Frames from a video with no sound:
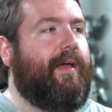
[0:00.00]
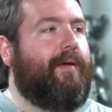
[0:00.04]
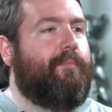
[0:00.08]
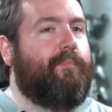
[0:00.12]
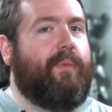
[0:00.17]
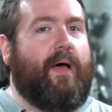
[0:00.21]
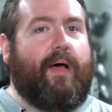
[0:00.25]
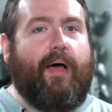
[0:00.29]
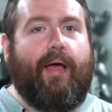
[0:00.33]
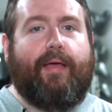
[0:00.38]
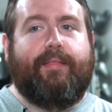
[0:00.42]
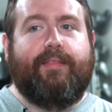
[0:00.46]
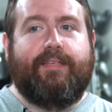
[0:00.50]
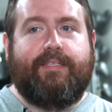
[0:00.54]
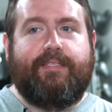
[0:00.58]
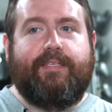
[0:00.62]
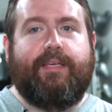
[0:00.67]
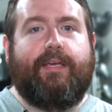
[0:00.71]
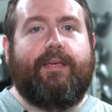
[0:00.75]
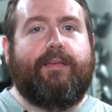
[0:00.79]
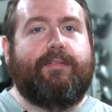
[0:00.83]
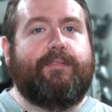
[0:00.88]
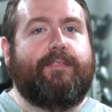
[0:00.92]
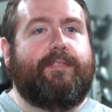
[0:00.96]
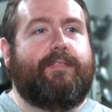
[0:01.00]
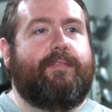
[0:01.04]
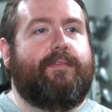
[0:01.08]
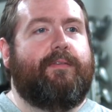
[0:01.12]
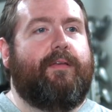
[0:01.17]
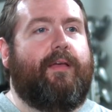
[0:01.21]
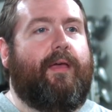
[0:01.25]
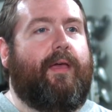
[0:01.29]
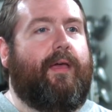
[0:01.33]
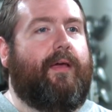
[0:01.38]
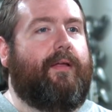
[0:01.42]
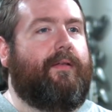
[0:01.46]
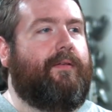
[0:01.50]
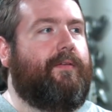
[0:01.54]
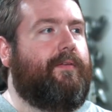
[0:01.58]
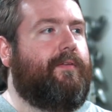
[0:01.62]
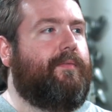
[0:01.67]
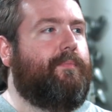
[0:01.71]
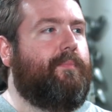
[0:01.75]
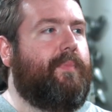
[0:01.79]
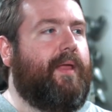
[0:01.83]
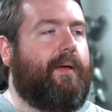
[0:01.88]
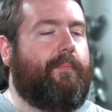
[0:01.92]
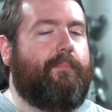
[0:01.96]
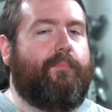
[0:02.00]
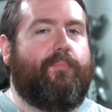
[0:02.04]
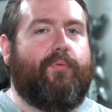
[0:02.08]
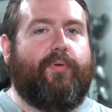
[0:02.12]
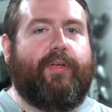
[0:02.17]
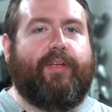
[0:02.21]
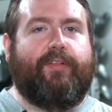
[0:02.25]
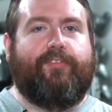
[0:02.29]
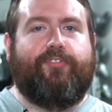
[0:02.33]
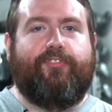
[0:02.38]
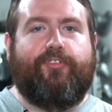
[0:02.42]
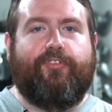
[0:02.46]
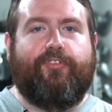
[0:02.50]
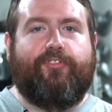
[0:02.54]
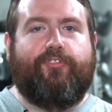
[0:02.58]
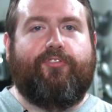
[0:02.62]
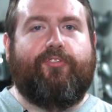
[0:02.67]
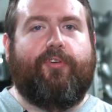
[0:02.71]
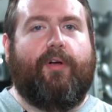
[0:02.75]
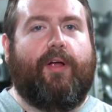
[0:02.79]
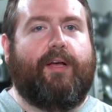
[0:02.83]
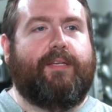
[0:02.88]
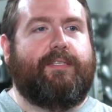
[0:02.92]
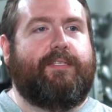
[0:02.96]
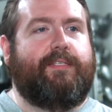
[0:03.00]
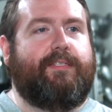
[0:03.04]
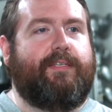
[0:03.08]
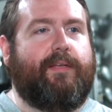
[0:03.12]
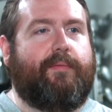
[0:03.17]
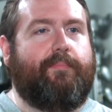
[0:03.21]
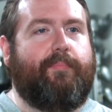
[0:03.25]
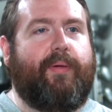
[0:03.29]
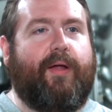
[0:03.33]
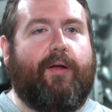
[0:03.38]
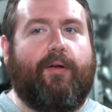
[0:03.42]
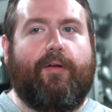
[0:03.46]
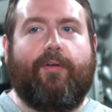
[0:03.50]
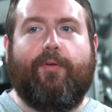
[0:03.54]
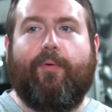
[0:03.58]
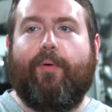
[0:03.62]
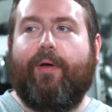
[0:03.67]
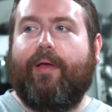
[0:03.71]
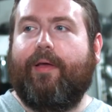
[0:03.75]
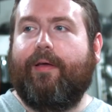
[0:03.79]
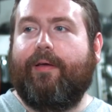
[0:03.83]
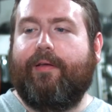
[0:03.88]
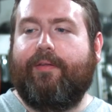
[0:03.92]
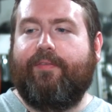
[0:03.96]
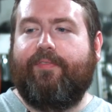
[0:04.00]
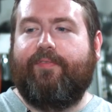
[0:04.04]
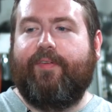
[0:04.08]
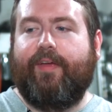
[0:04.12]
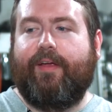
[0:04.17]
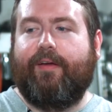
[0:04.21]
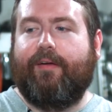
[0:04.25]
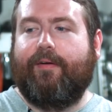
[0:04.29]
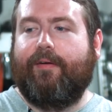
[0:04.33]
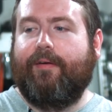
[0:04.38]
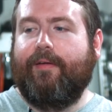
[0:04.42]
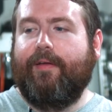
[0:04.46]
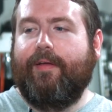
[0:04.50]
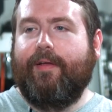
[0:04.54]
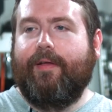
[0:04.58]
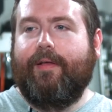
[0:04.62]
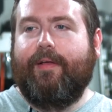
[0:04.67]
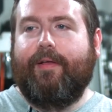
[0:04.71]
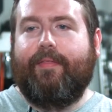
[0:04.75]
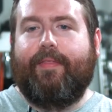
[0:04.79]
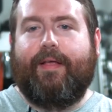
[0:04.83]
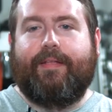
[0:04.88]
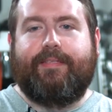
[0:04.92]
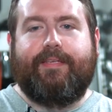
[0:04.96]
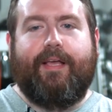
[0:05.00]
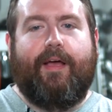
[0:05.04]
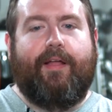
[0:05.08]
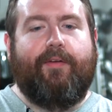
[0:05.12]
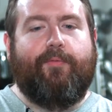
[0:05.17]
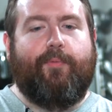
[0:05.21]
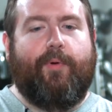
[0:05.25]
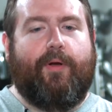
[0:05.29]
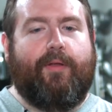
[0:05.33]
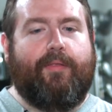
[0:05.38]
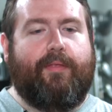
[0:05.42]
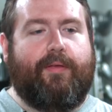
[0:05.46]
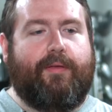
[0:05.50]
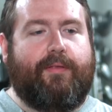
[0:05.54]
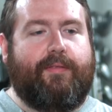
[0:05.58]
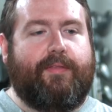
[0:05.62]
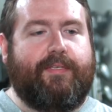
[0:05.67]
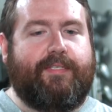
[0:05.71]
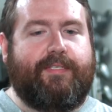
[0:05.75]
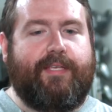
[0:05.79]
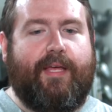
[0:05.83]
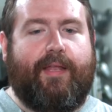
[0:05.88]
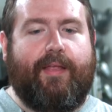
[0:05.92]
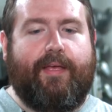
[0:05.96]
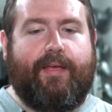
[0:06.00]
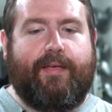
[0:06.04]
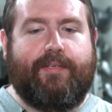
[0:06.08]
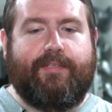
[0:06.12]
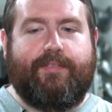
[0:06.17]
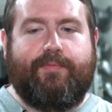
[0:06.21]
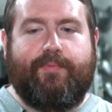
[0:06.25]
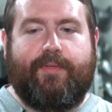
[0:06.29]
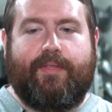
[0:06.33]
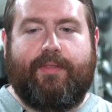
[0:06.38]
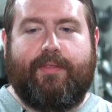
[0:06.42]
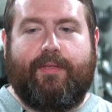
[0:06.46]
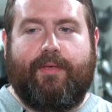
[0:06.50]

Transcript: behind the scenes, and that breeds distrust and paranoia and fear. That's kind of where the, the setting is with